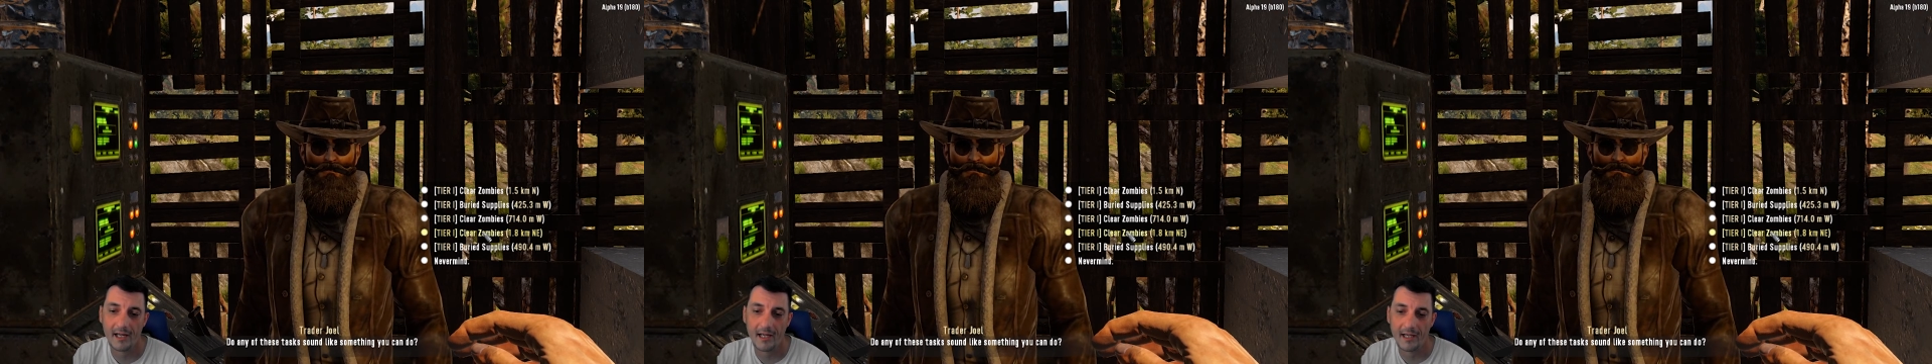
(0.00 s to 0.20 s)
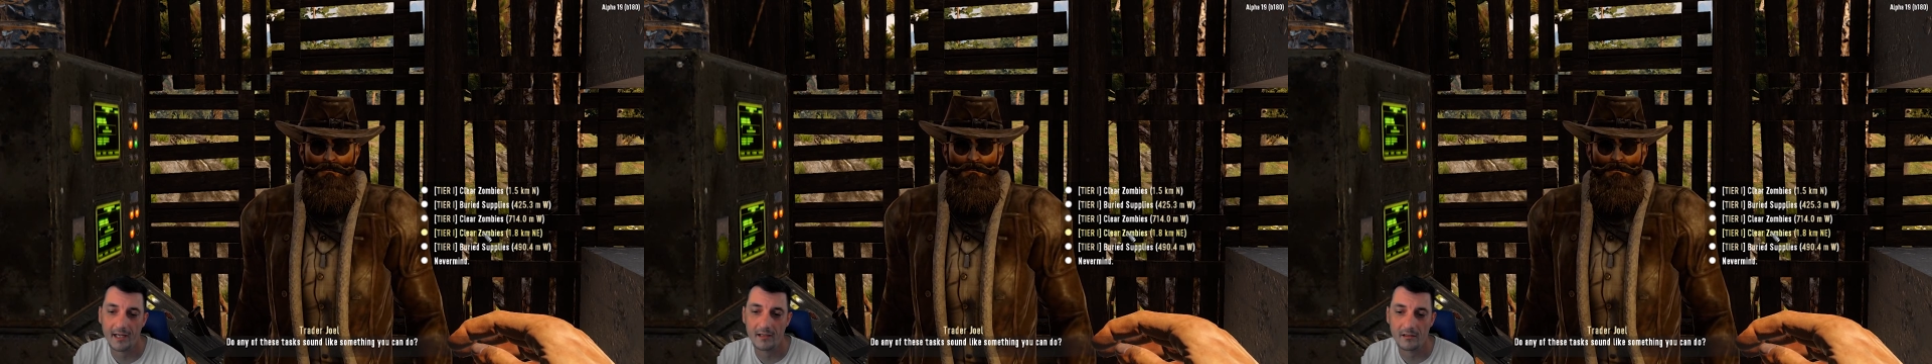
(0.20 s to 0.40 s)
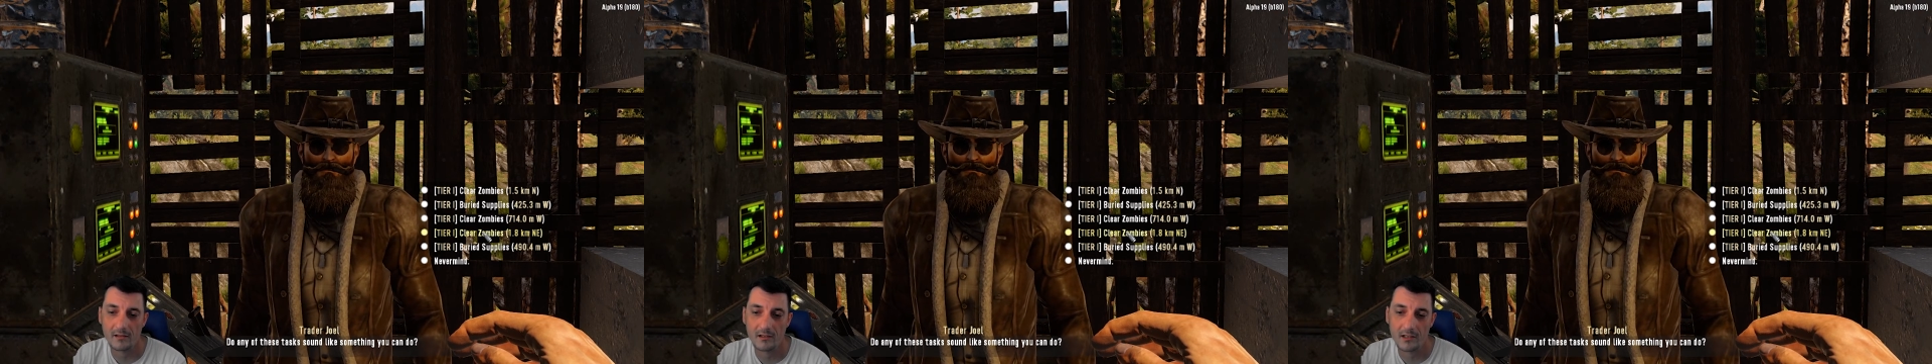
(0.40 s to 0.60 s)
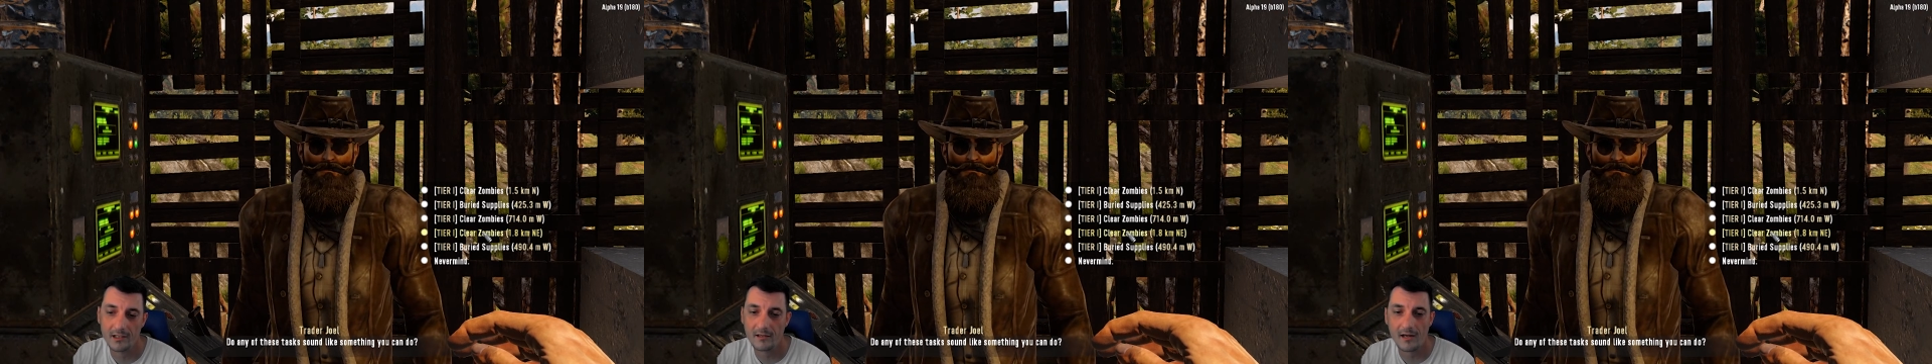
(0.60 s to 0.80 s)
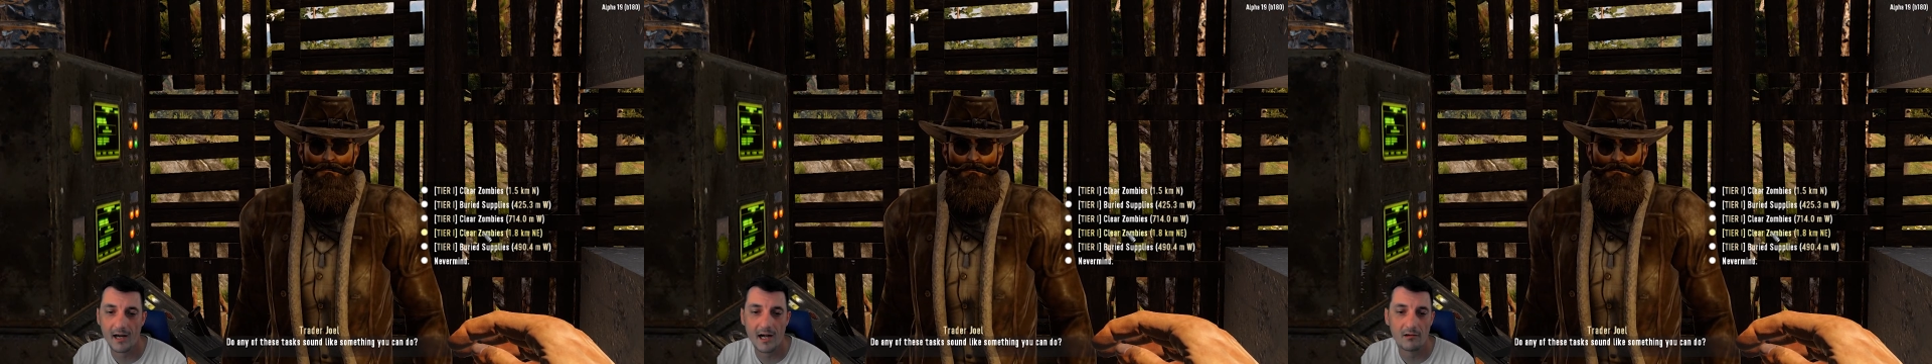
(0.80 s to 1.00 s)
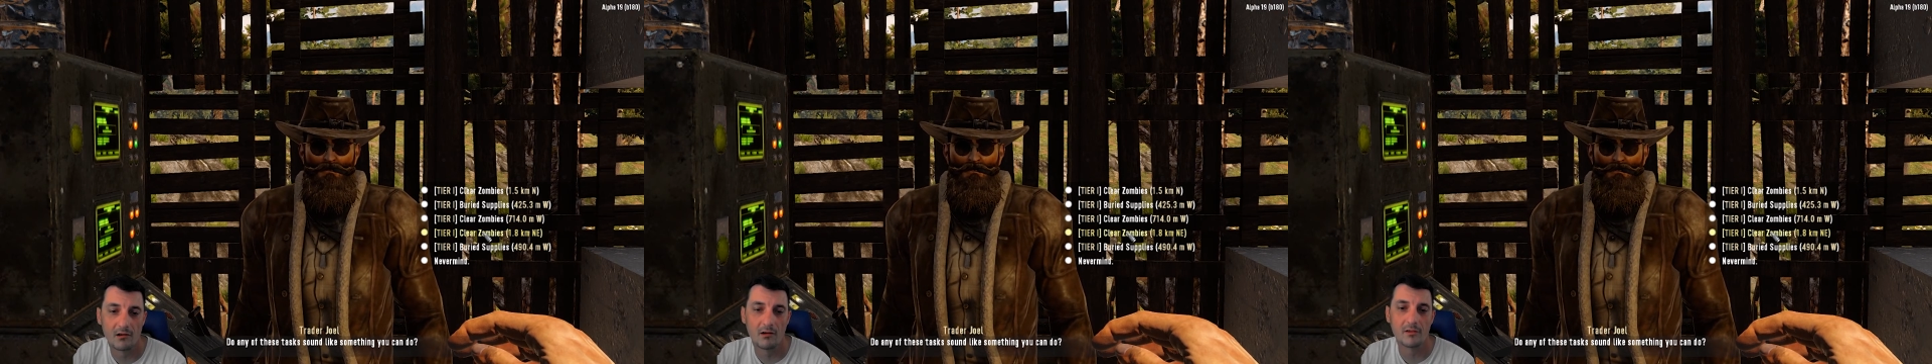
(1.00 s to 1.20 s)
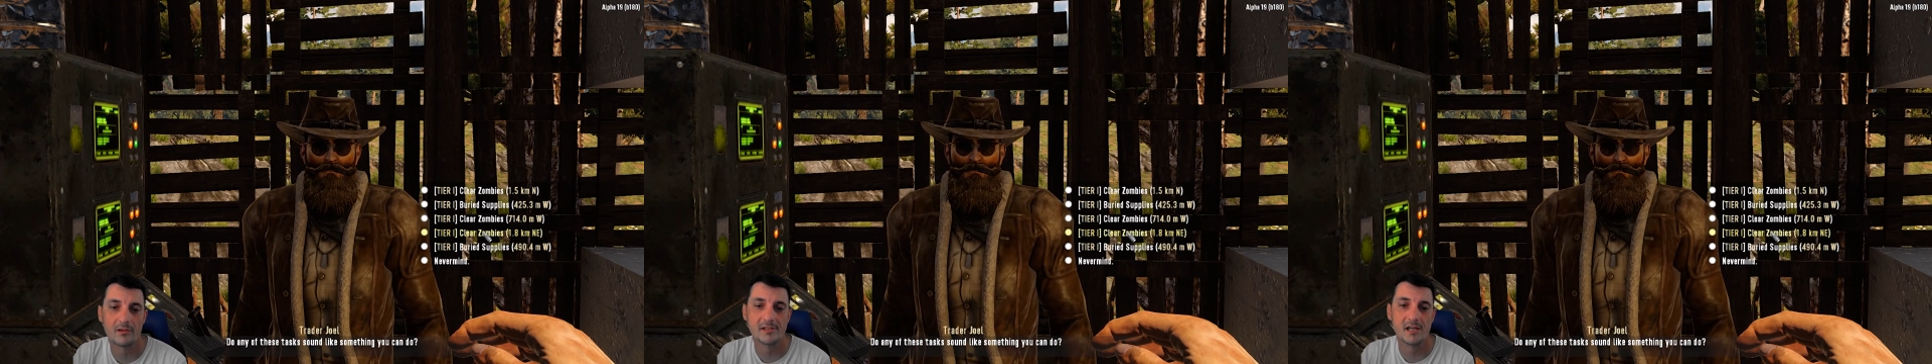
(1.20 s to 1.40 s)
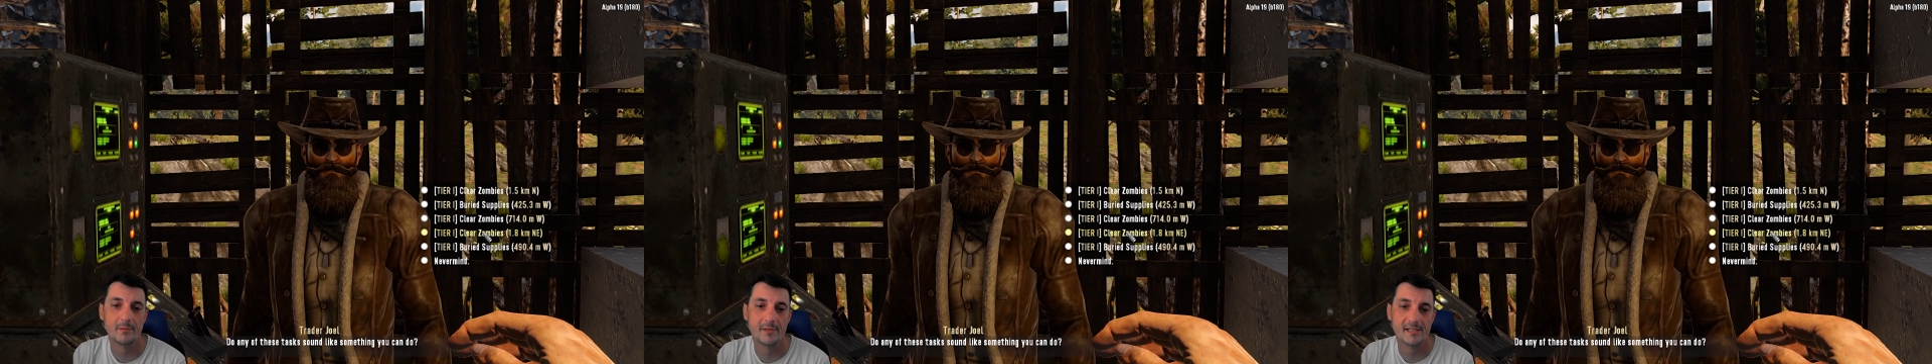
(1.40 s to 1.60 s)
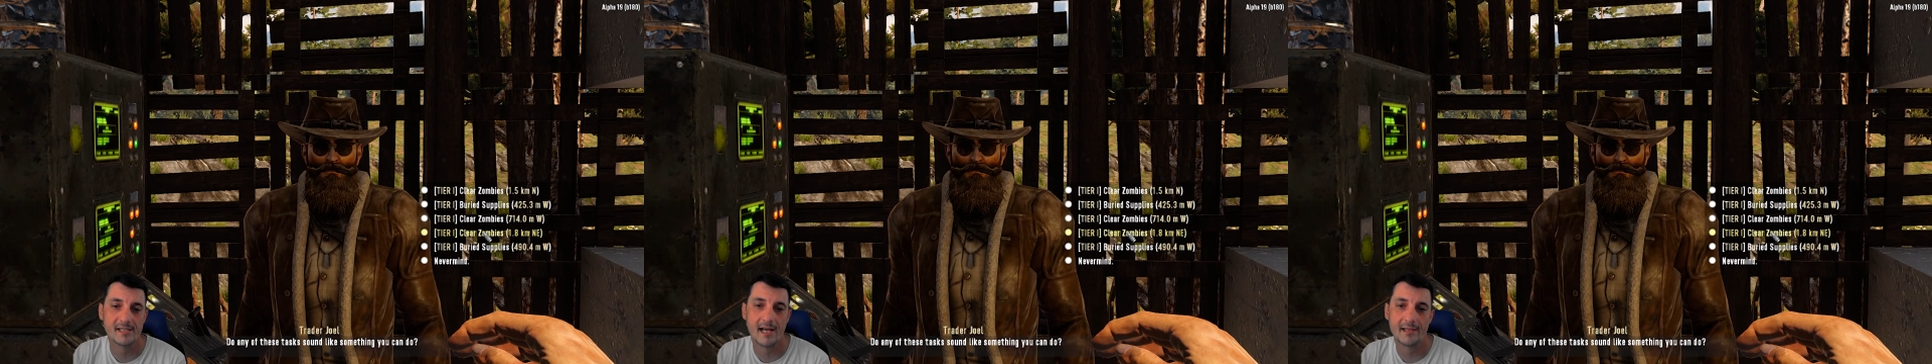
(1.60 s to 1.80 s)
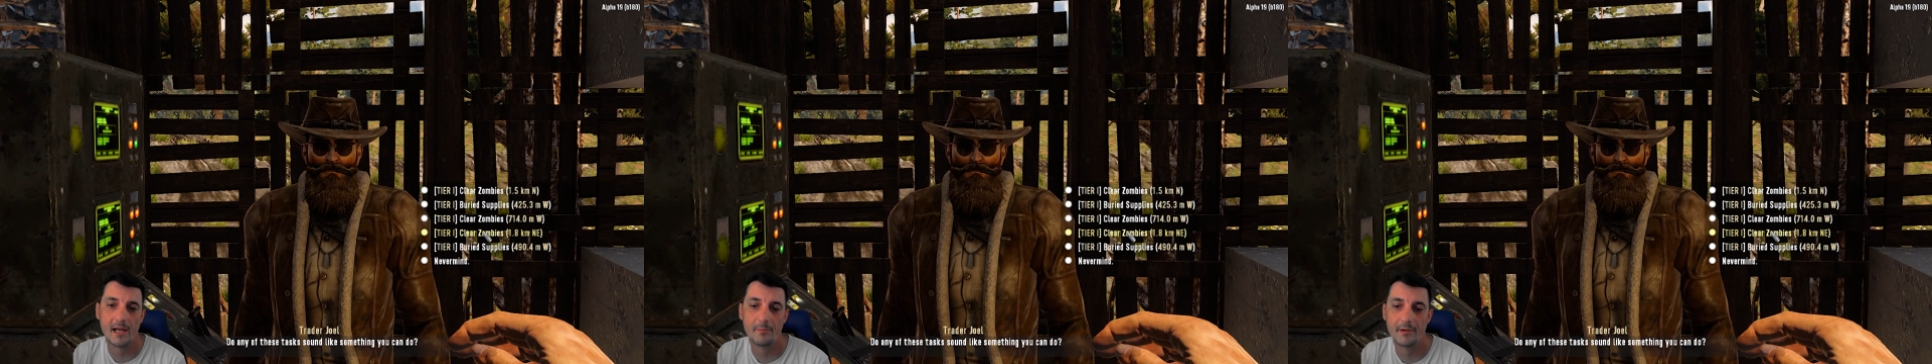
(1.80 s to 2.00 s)
and clear out all the zombies
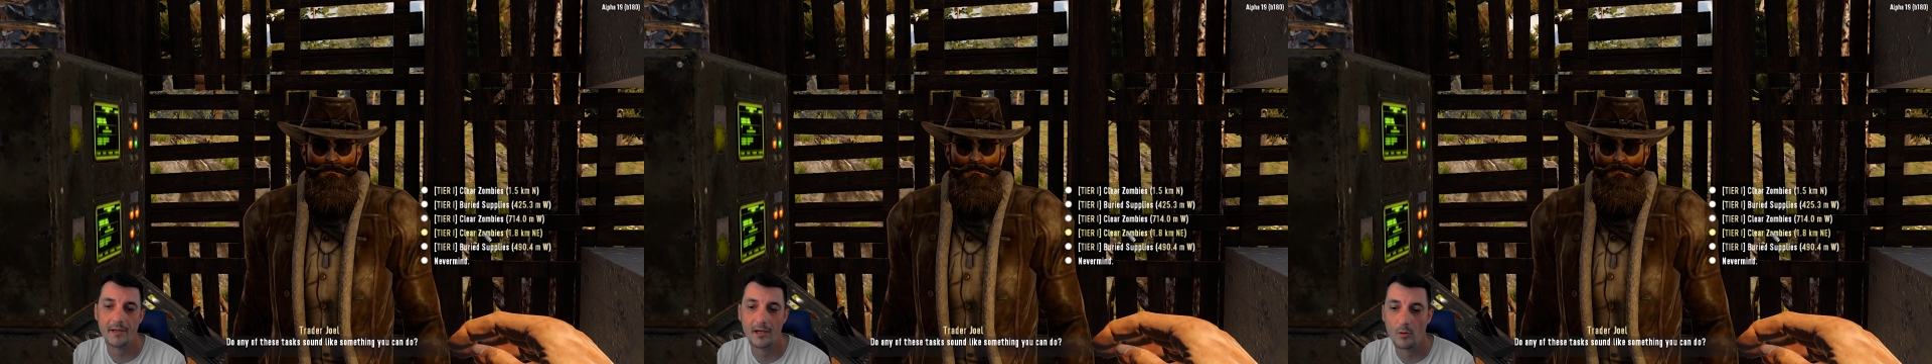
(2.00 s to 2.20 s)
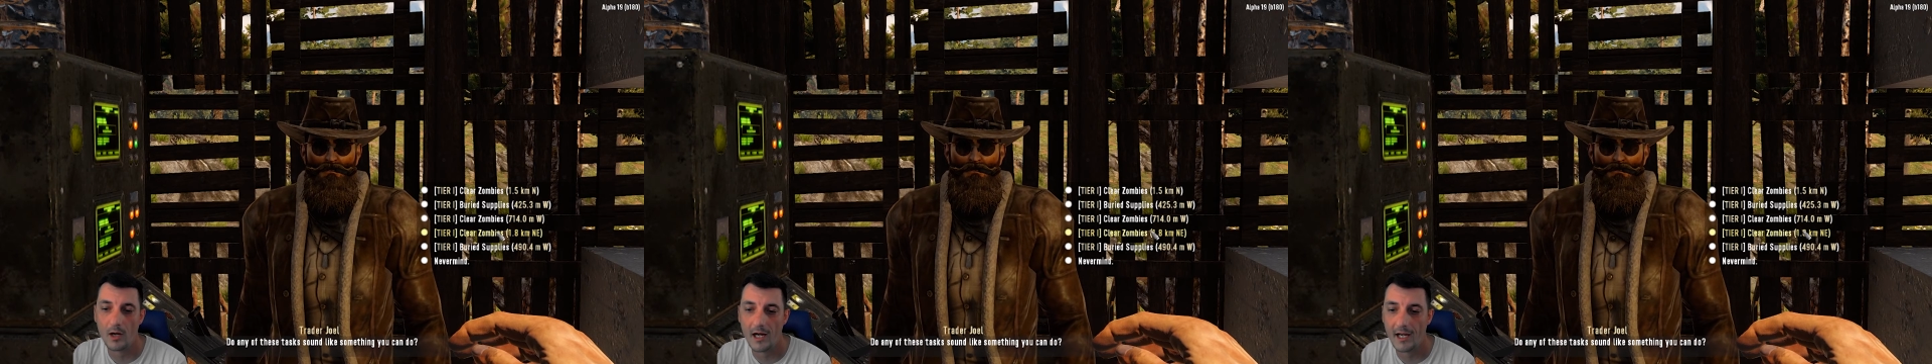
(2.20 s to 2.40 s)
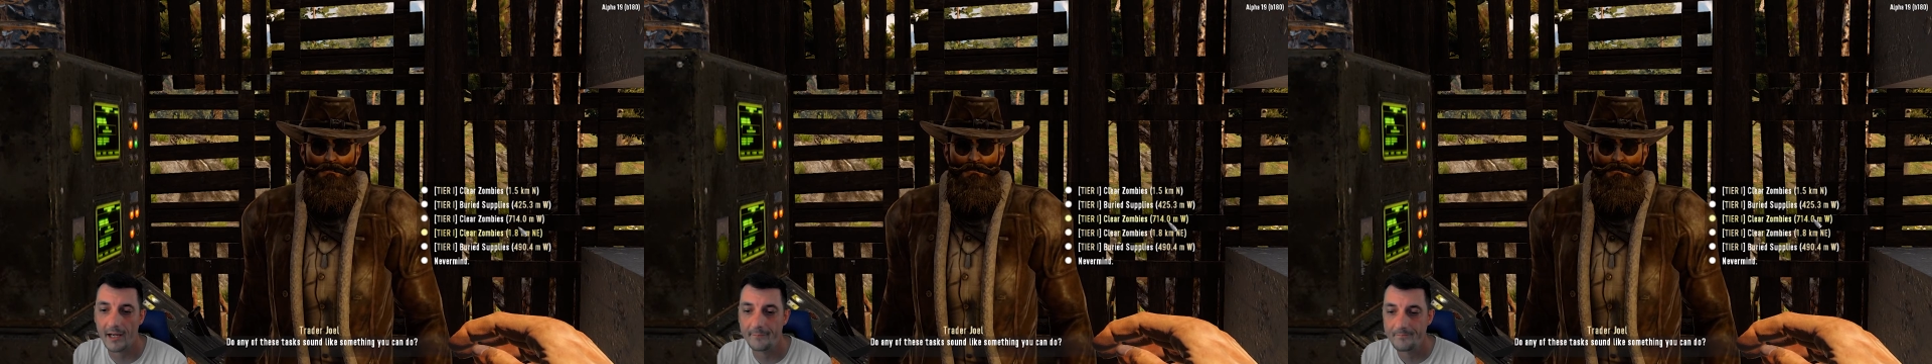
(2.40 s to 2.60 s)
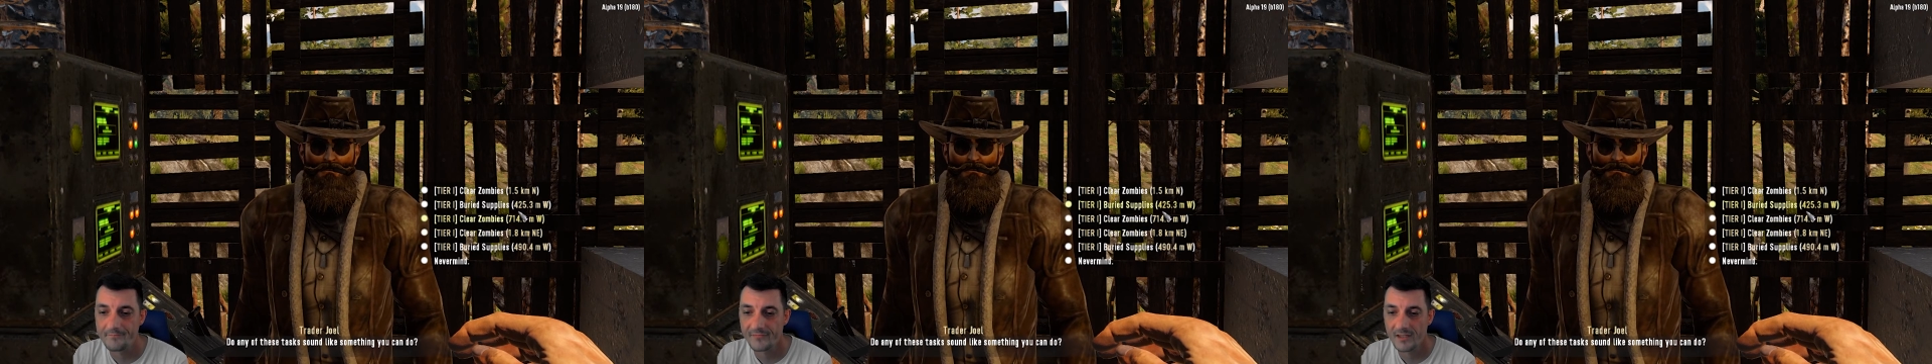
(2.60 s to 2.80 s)
at that POI.